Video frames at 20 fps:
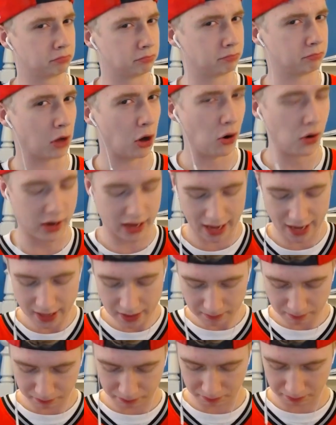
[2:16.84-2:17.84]

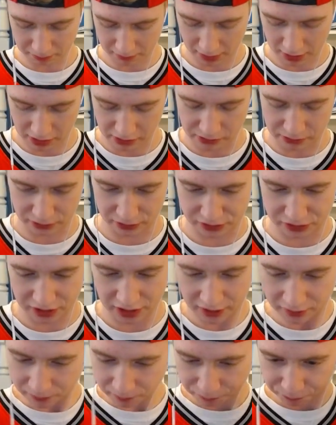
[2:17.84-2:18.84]
okay,
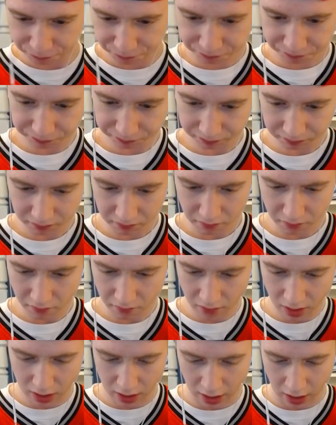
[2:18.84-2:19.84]
interesting.
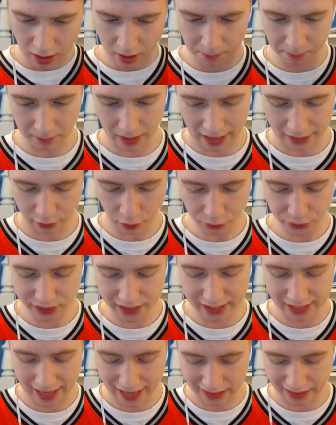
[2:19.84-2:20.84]
I don't
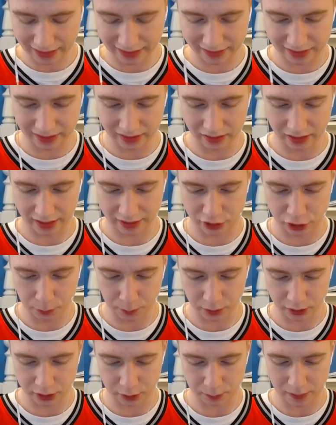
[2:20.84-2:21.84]
think he had anything, like,
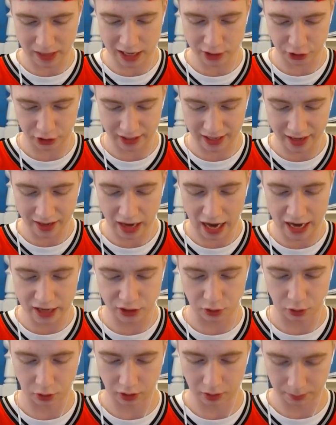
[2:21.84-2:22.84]
super splashy. He had
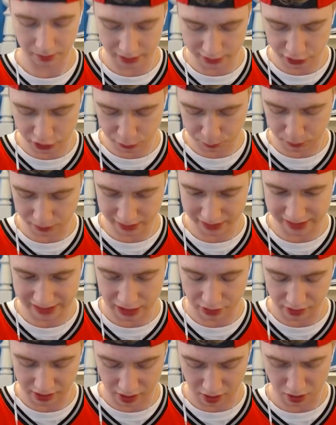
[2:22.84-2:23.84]
Ice Golem, but let's just put this
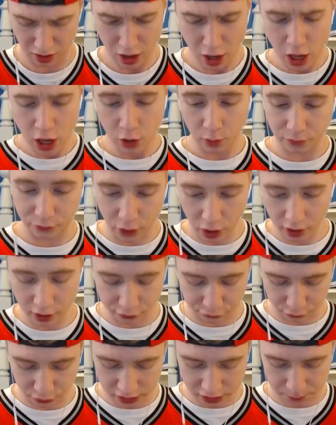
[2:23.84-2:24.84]
down here. We've got
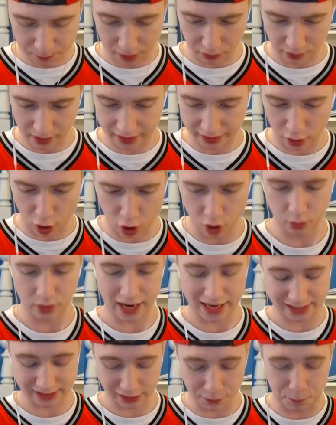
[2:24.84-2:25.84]
our freeze spell ready. Oh,
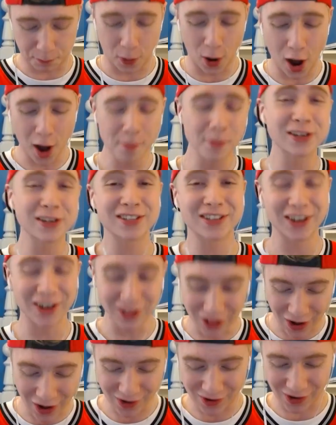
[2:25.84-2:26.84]
nice. And the Bomber's gonna
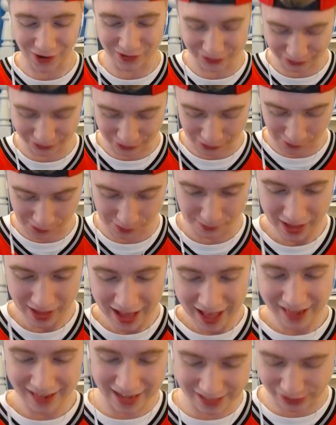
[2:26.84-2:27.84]
lock onto the Golem.
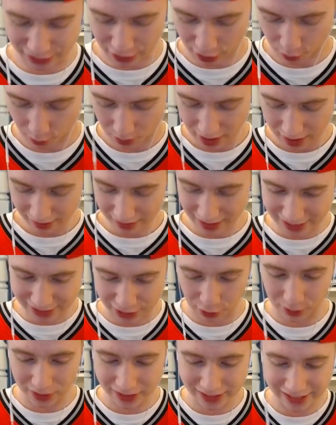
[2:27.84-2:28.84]
Let's go.
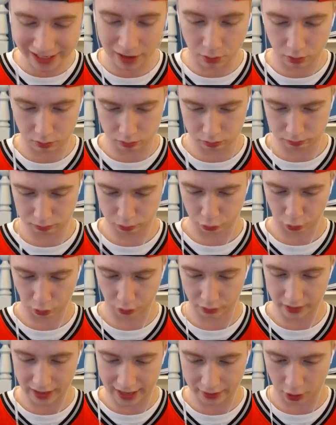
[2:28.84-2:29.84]
Let's go. Let's see how...
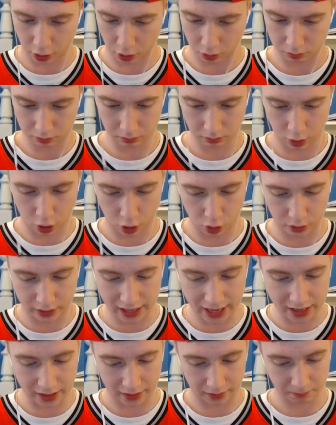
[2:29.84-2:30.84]
Tornado.
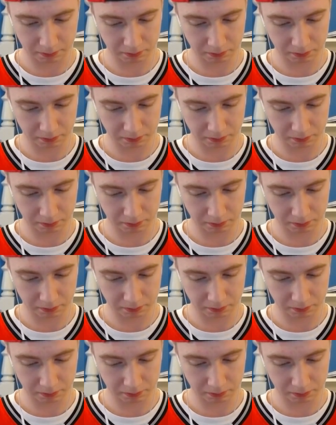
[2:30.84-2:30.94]
Okay.